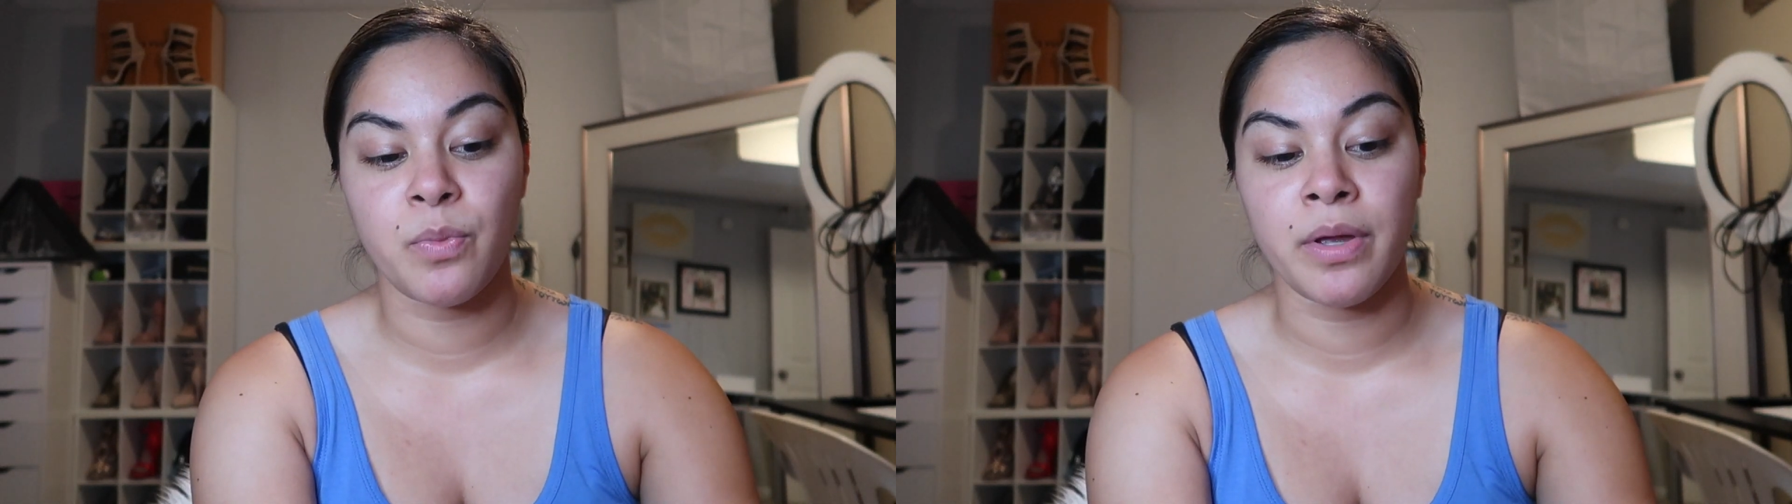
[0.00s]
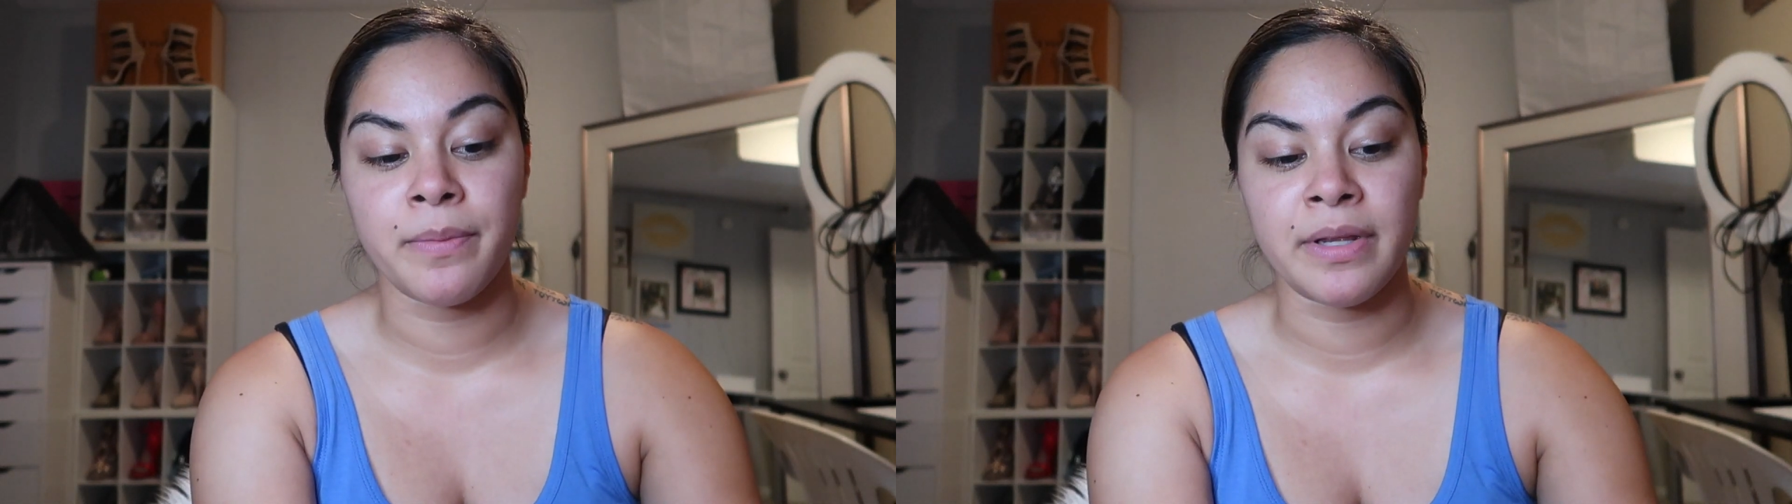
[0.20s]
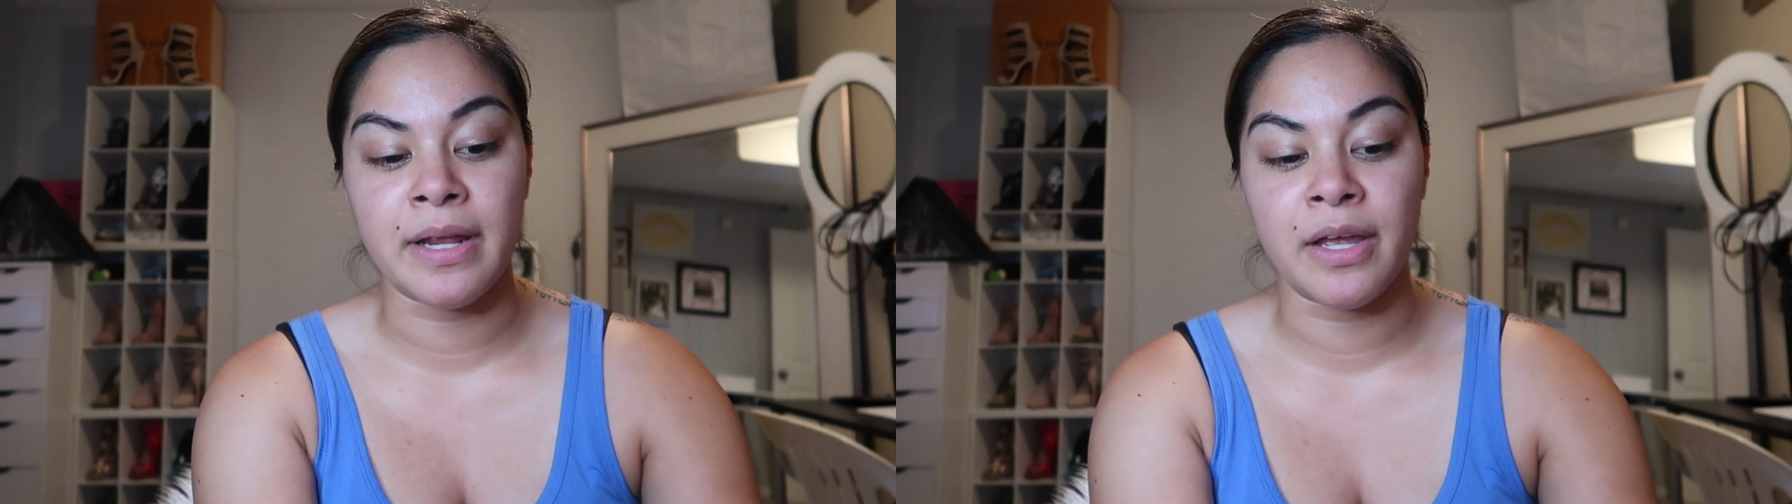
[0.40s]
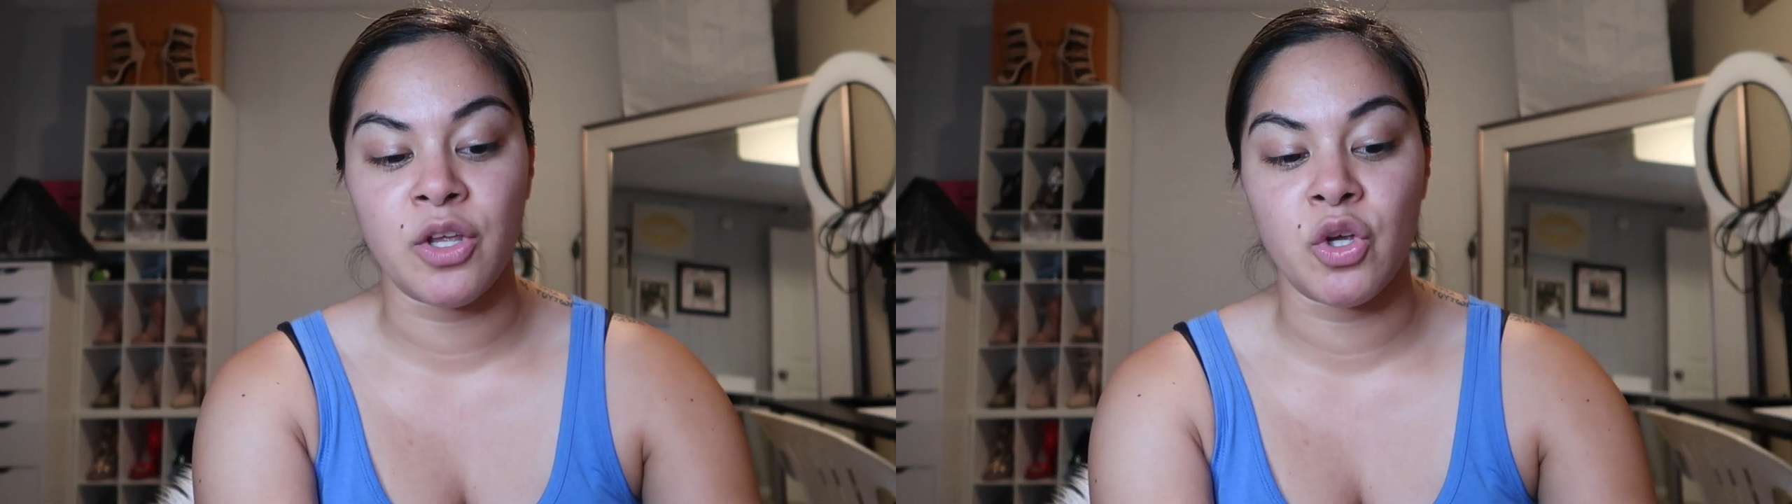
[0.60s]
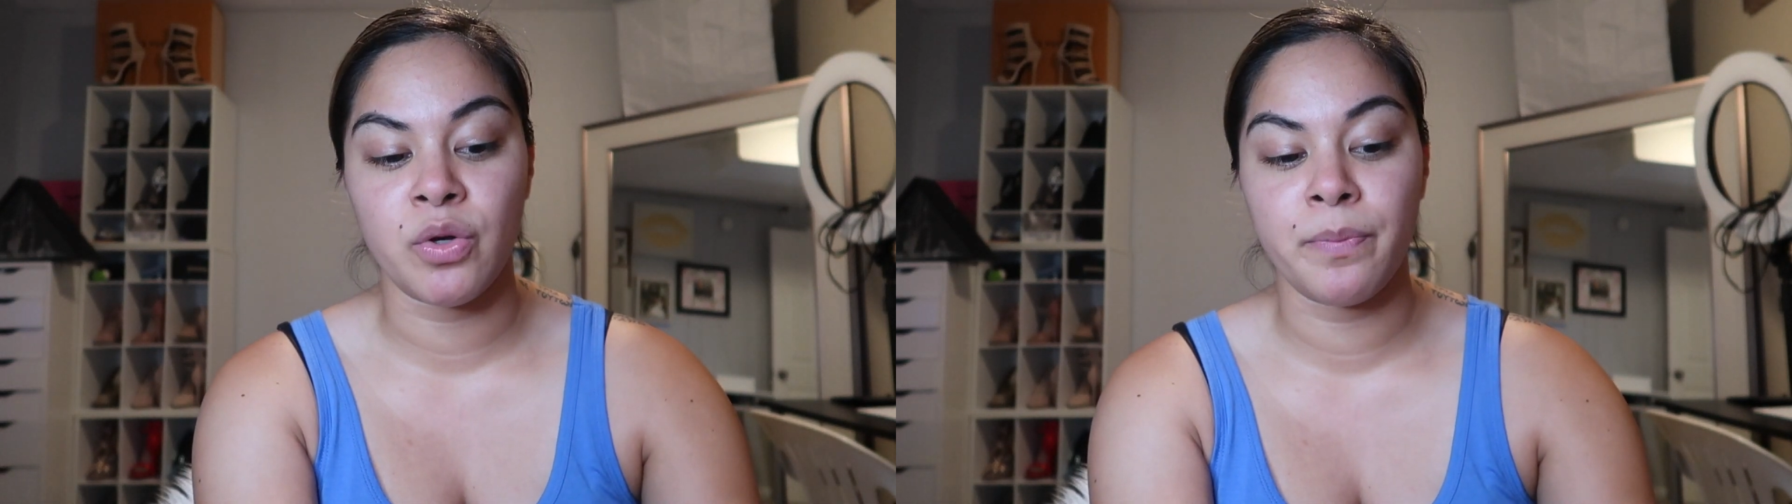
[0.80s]
appointment at
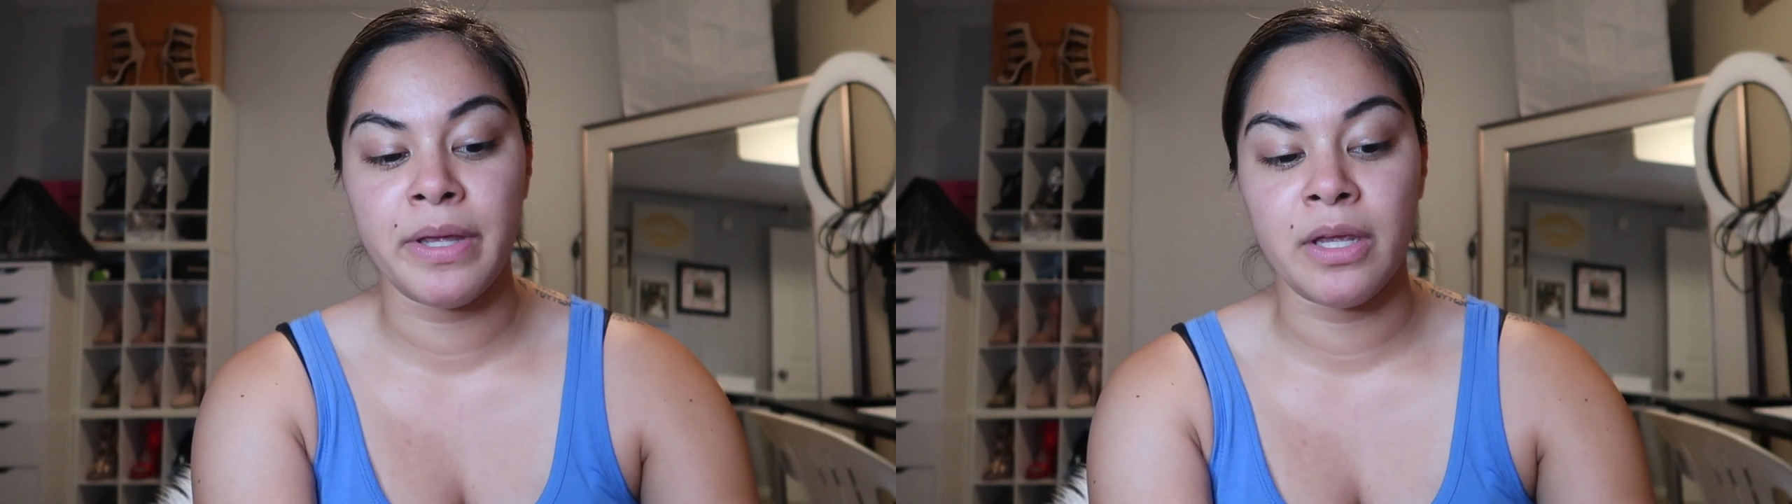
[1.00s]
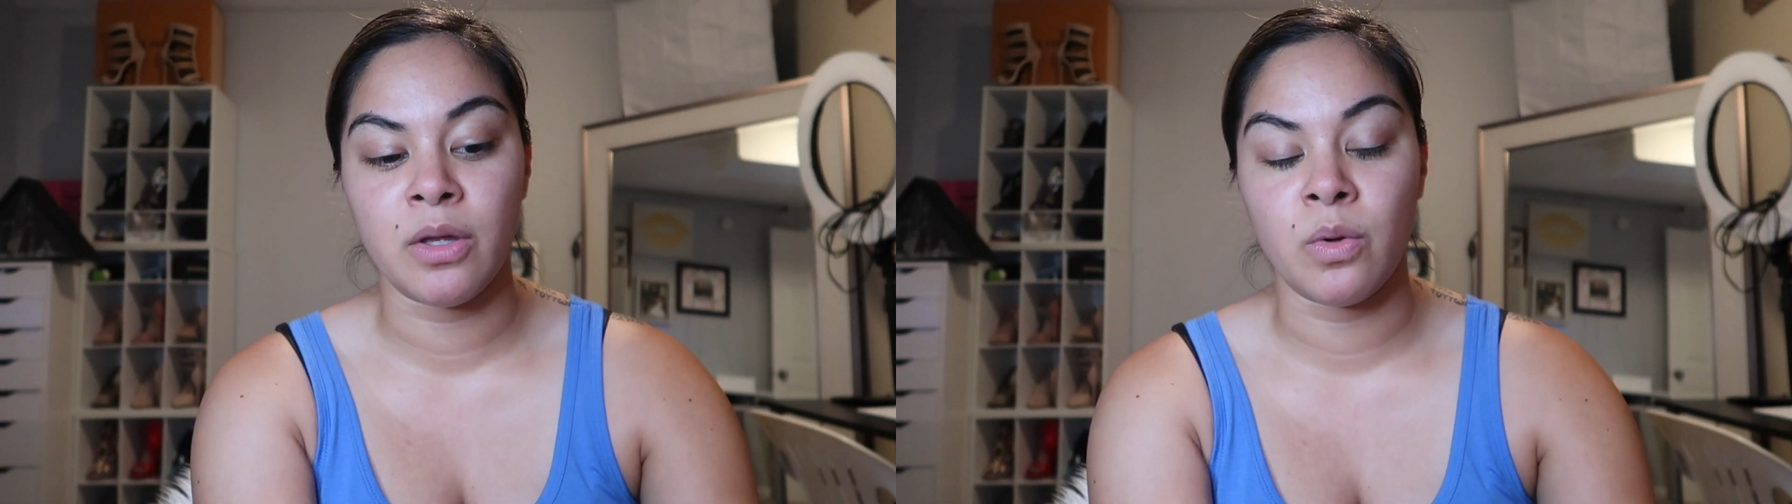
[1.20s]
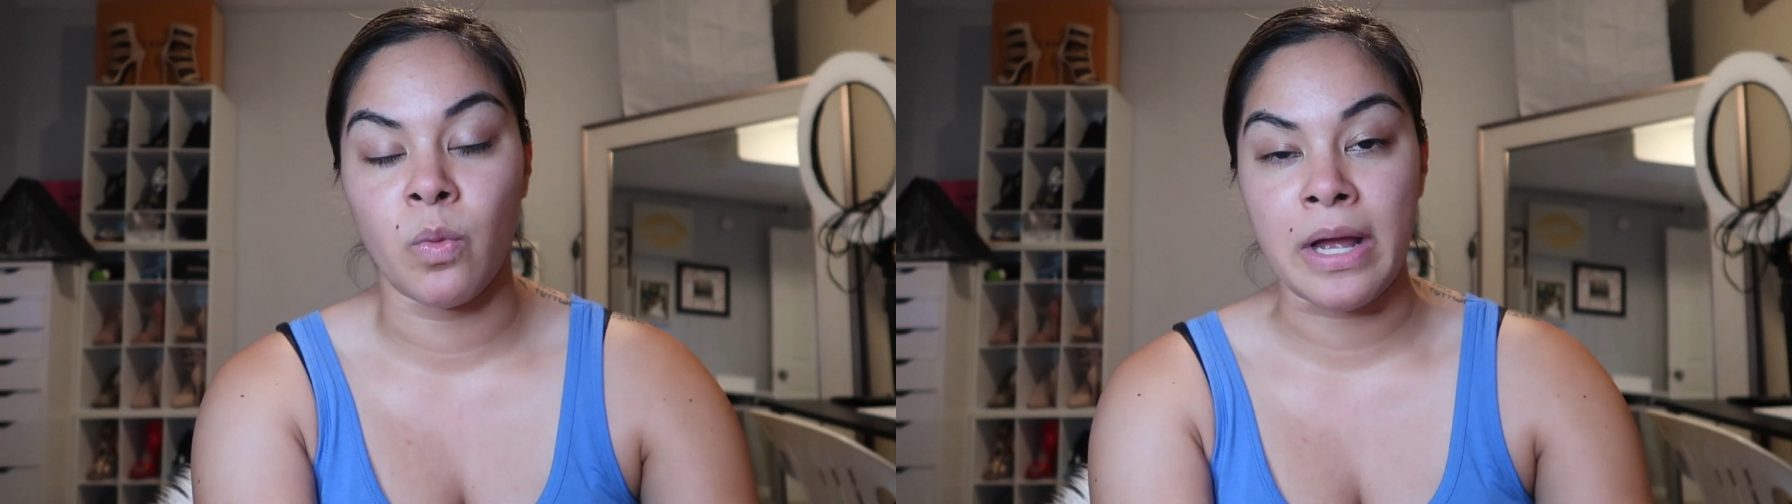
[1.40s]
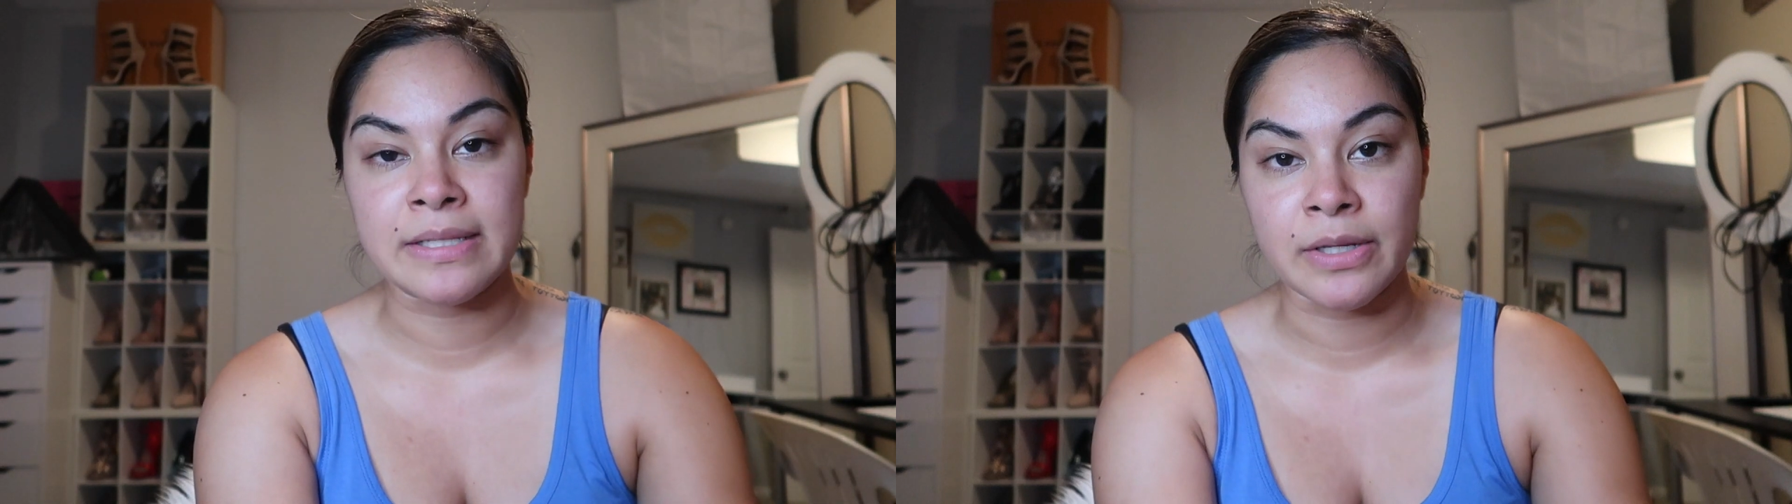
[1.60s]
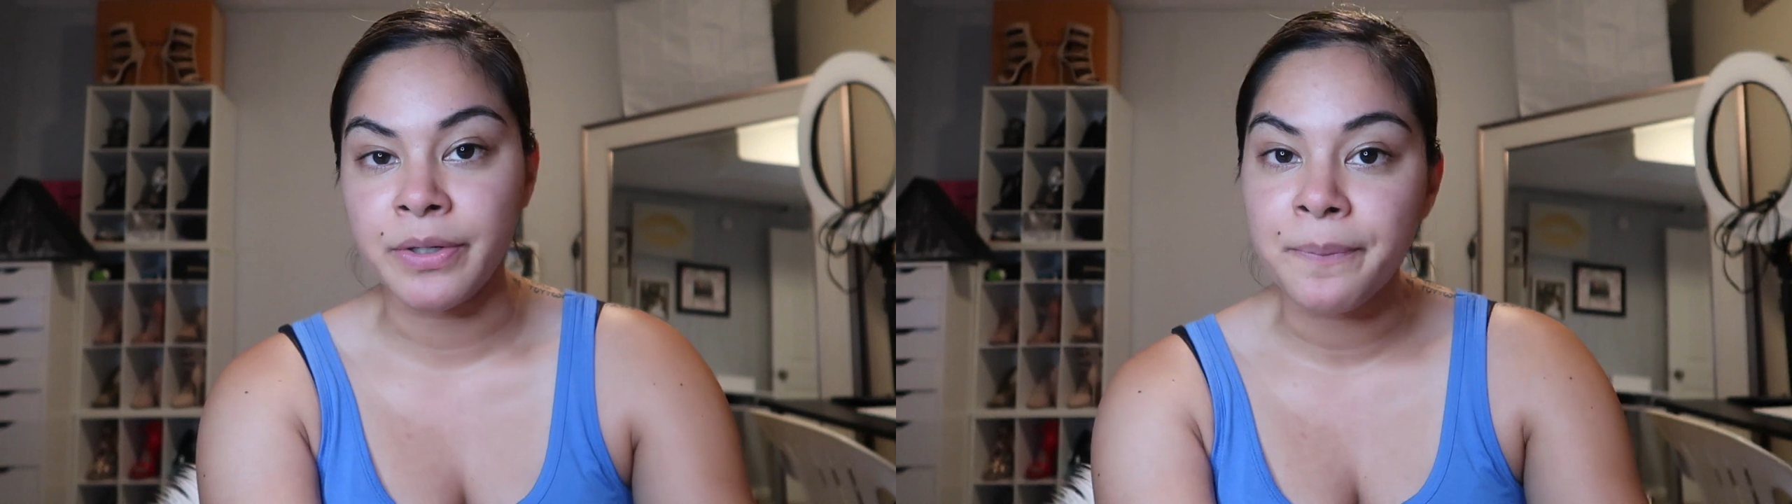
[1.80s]
European Wax
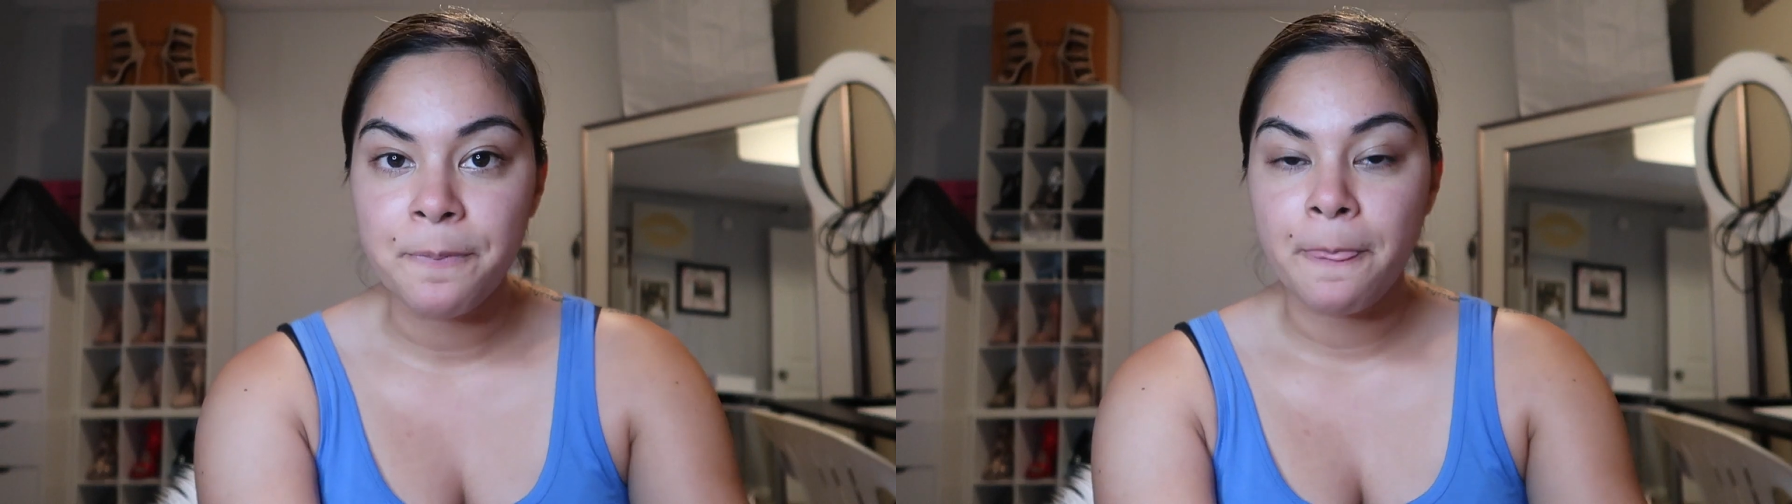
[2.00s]
Center.